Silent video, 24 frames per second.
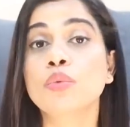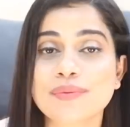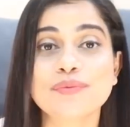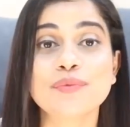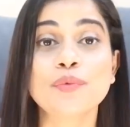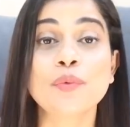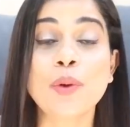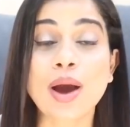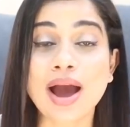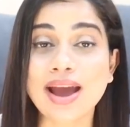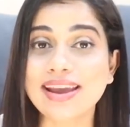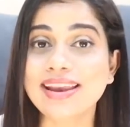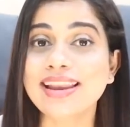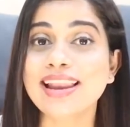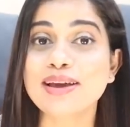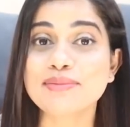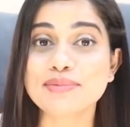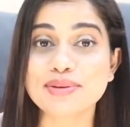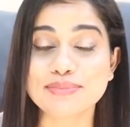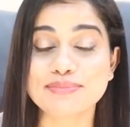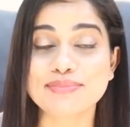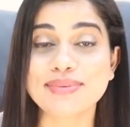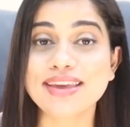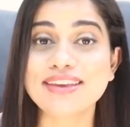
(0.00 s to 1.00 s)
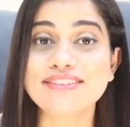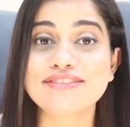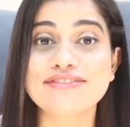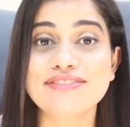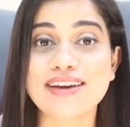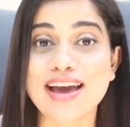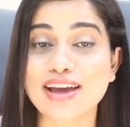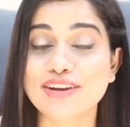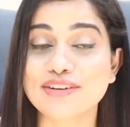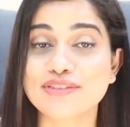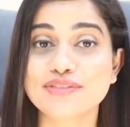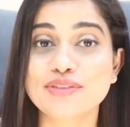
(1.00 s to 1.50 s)
While I'm a big
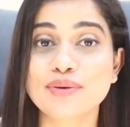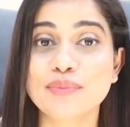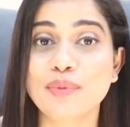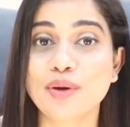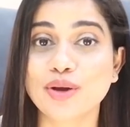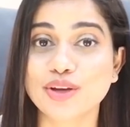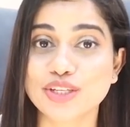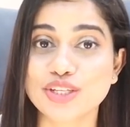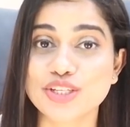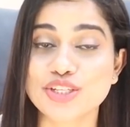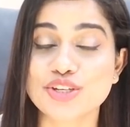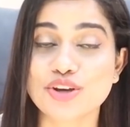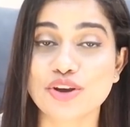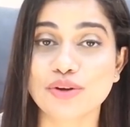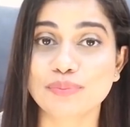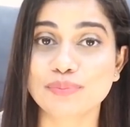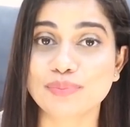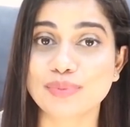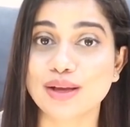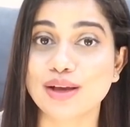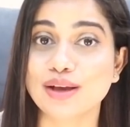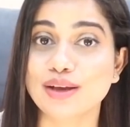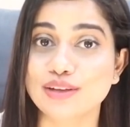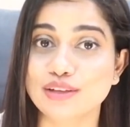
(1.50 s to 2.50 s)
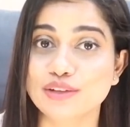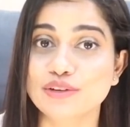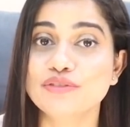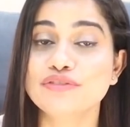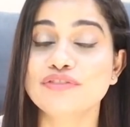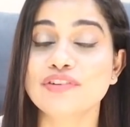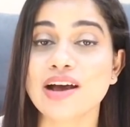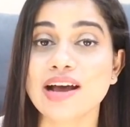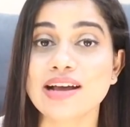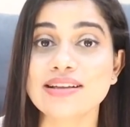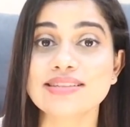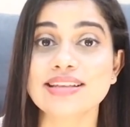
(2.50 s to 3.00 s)
fan of the Body Shop
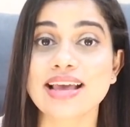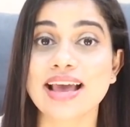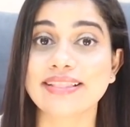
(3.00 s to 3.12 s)
loofahs,